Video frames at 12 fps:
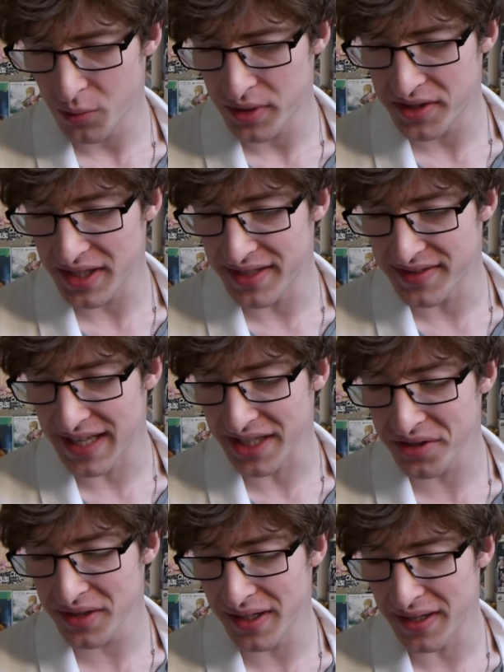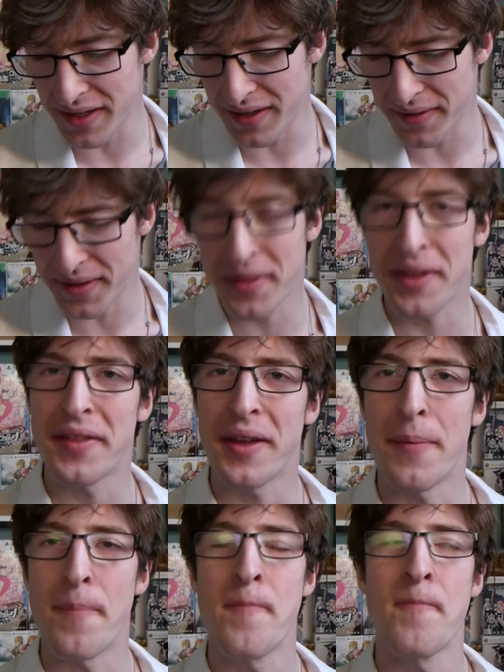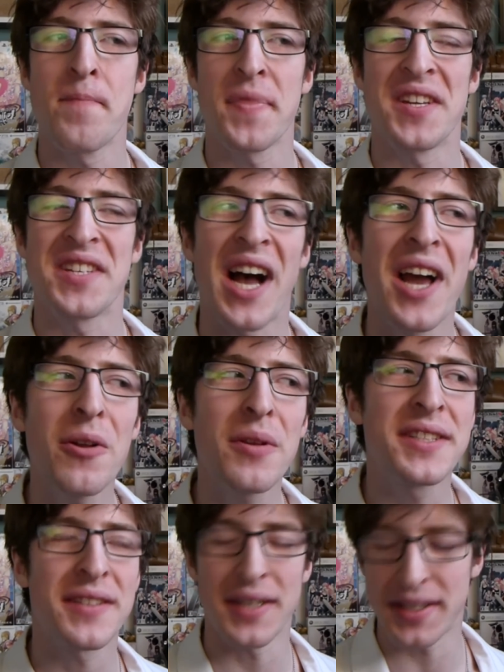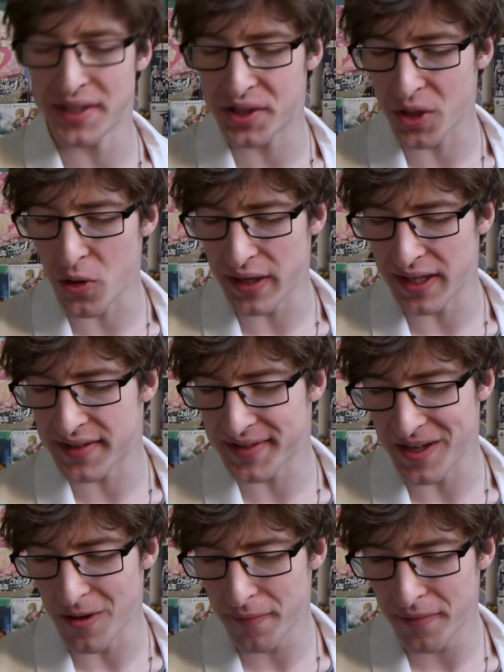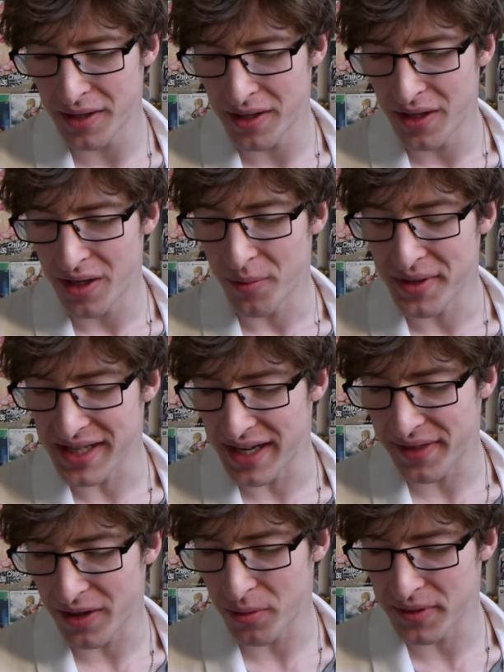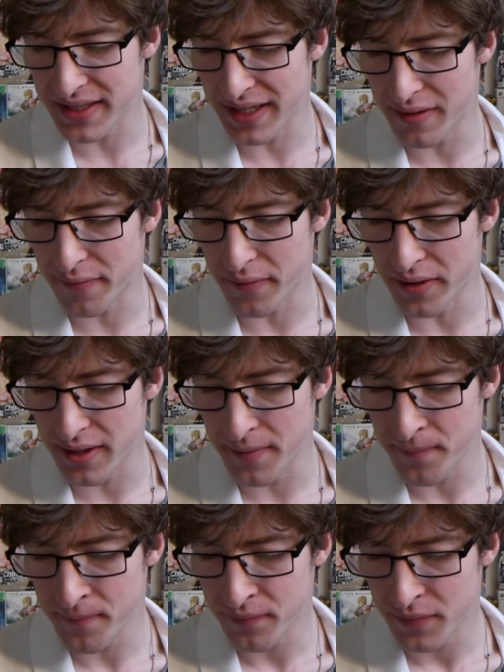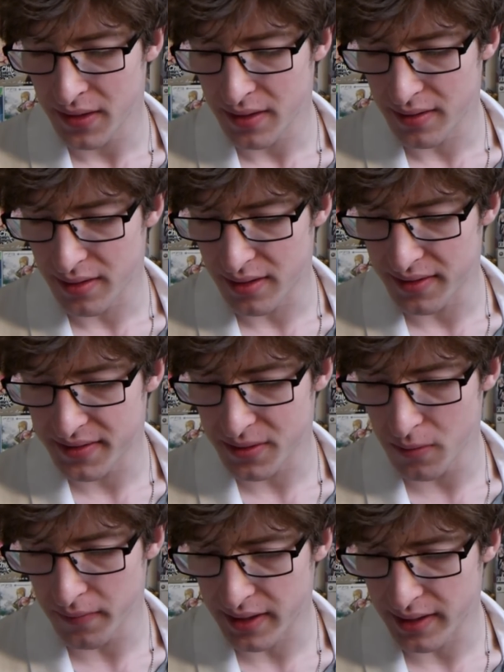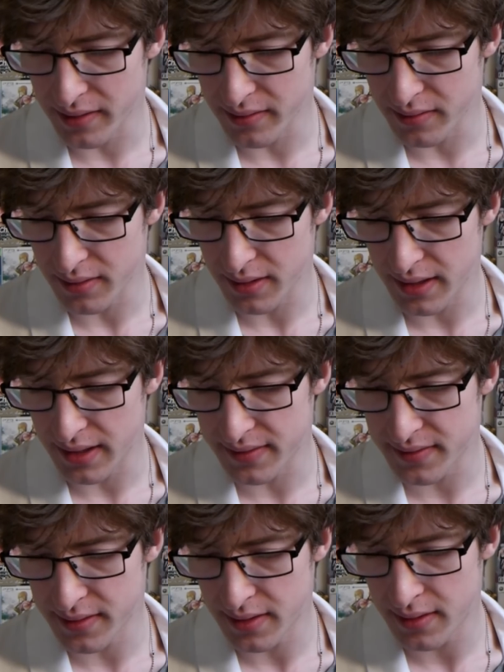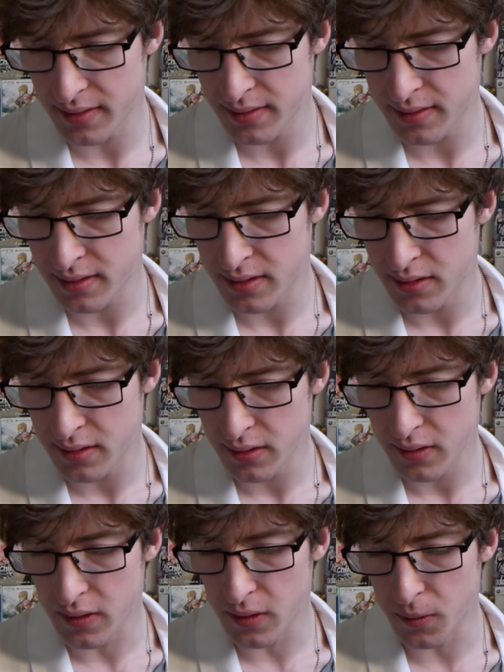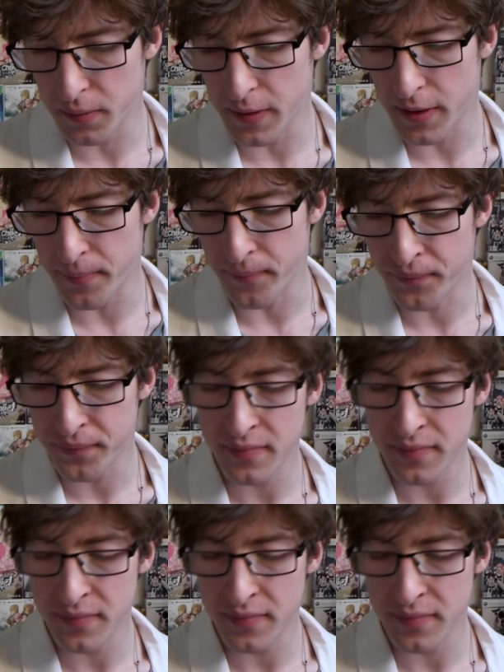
which is actually the title is a joke in itself, which I thought was kind of funny. It's over here. It's called